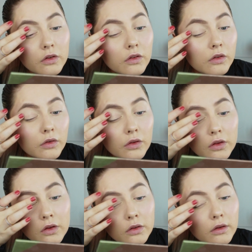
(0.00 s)
Just use
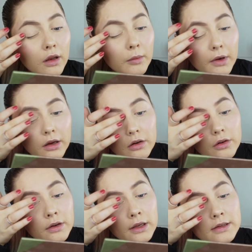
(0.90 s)
this in my
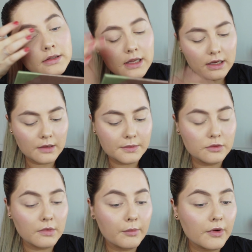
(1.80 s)
crease and up
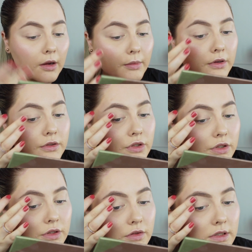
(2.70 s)
to my brow bone
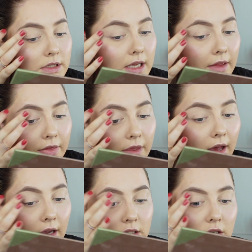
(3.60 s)
just to set the
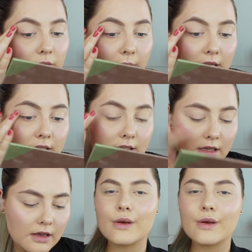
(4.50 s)
eyeshadow base.